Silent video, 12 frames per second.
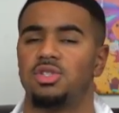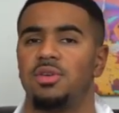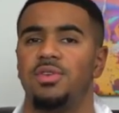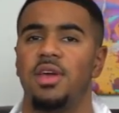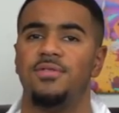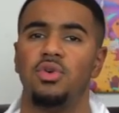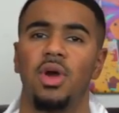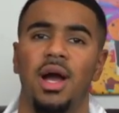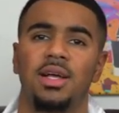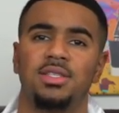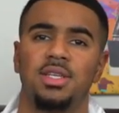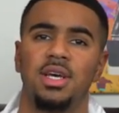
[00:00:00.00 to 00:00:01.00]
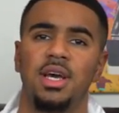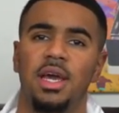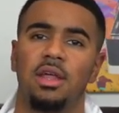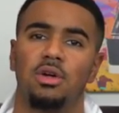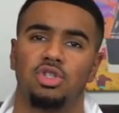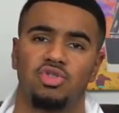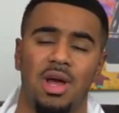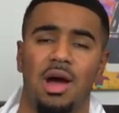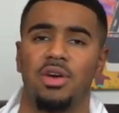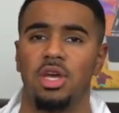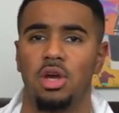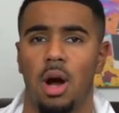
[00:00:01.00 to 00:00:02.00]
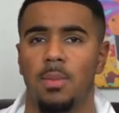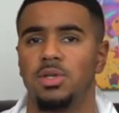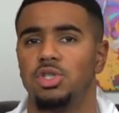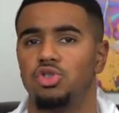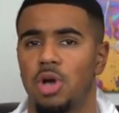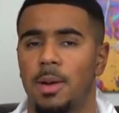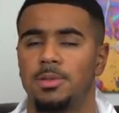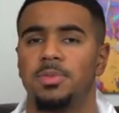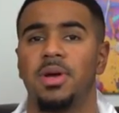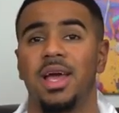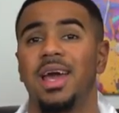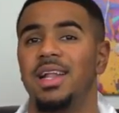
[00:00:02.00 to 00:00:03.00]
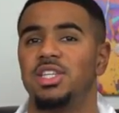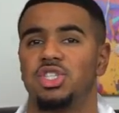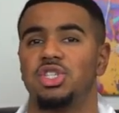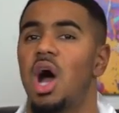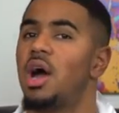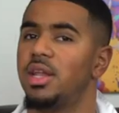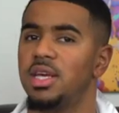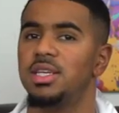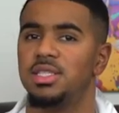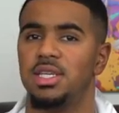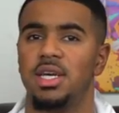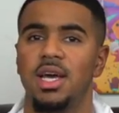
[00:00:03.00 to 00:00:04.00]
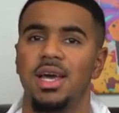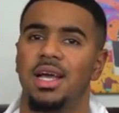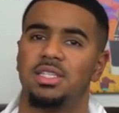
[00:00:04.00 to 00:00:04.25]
So if, if you guys, you know, try out e-commerce and dropshipping, again, it's not easy.